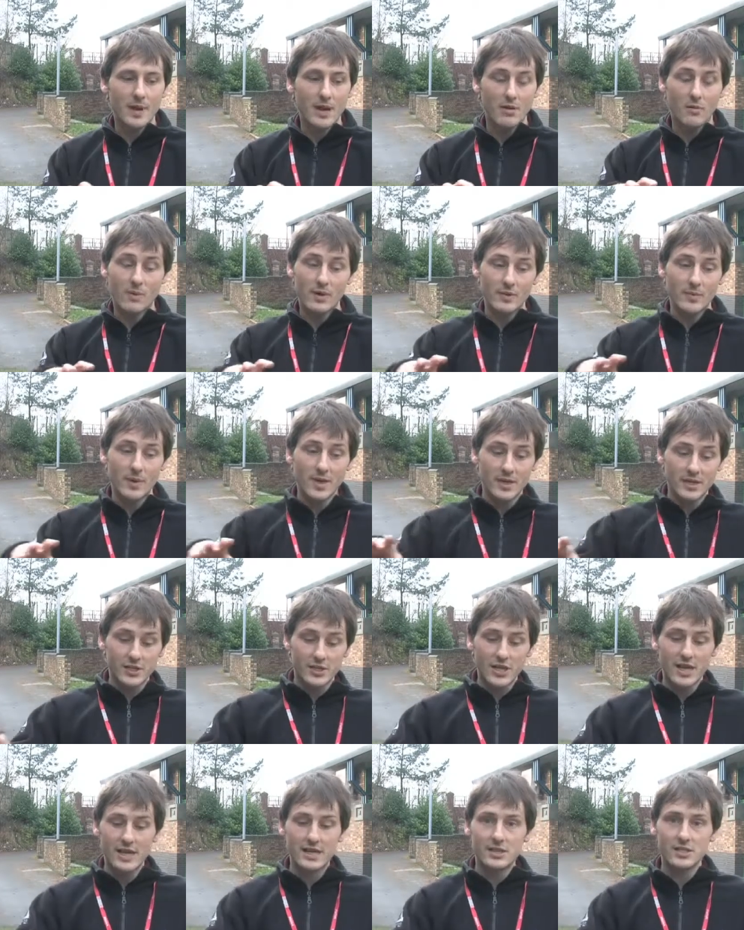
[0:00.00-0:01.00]
about whether we're going to
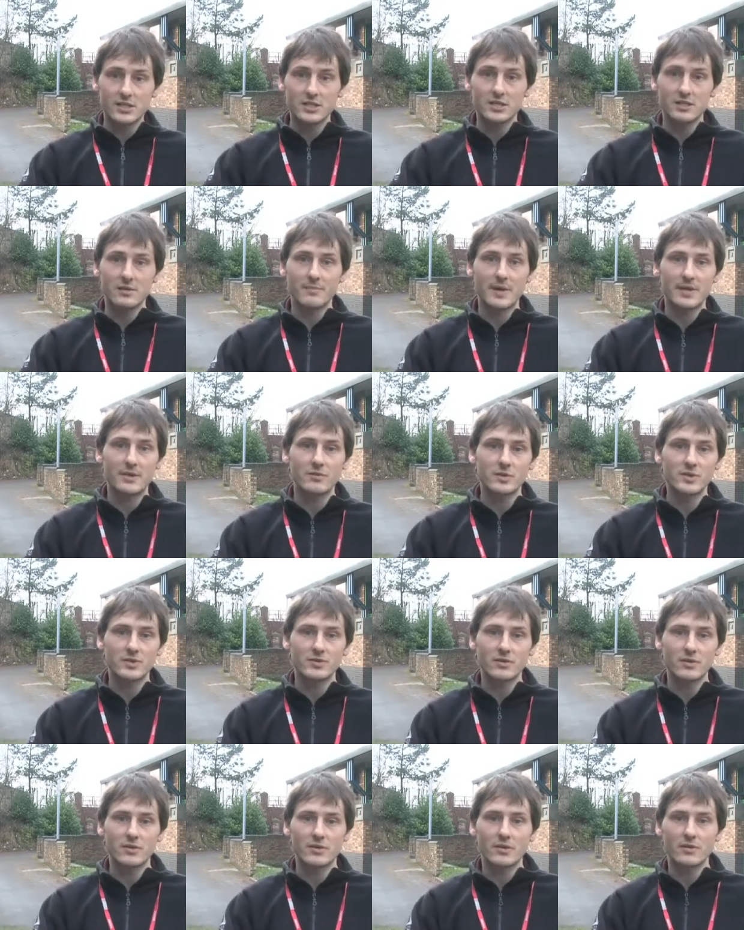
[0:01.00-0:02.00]
change the bit that we're
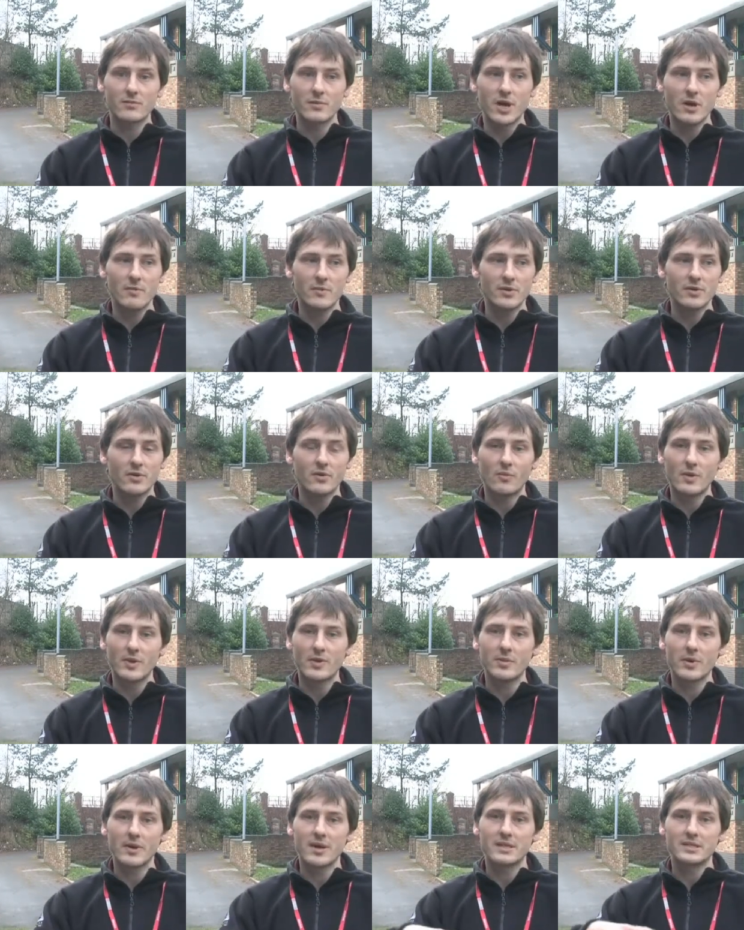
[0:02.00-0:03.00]
stood on at the moment or
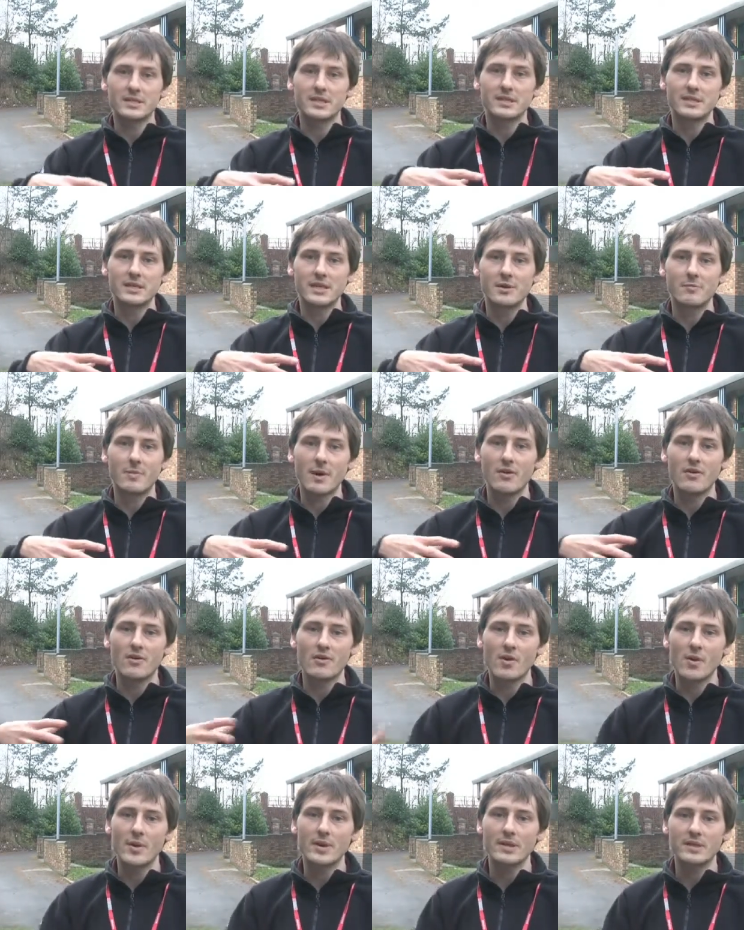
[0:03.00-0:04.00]
whether we're going to actually think about
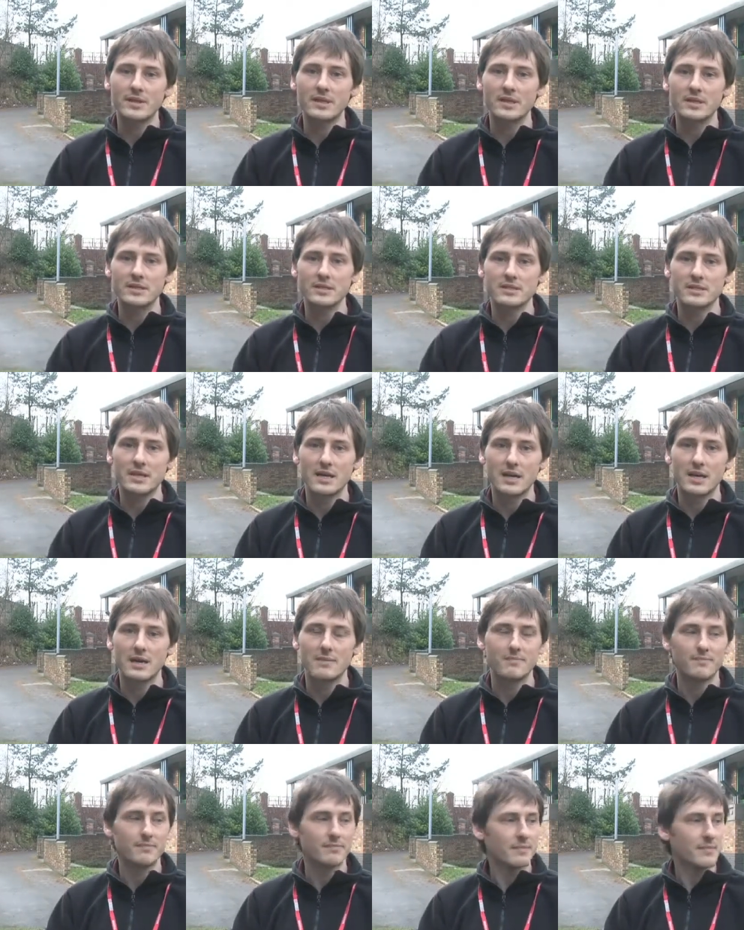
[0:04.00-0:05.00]
growing things
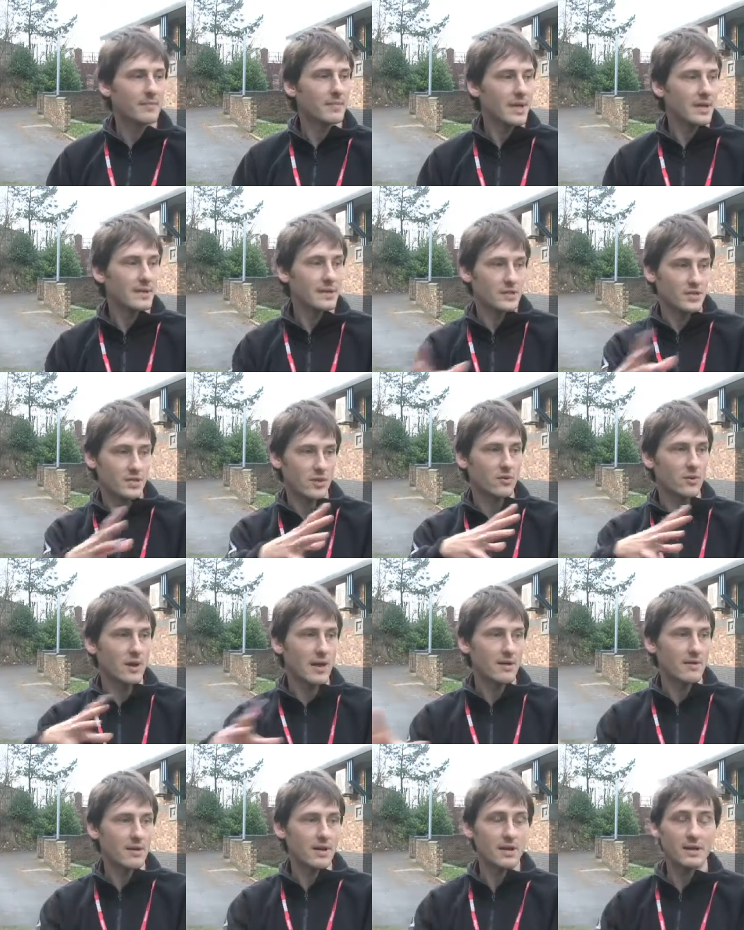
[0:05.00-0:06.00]
um, in this school
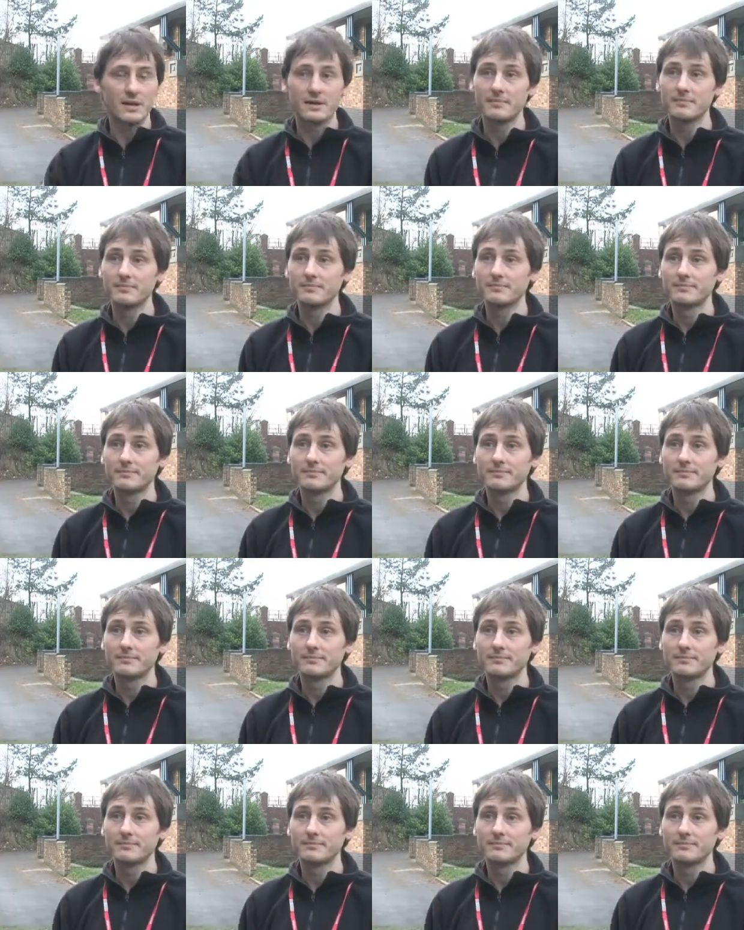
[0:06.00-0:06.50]
area here.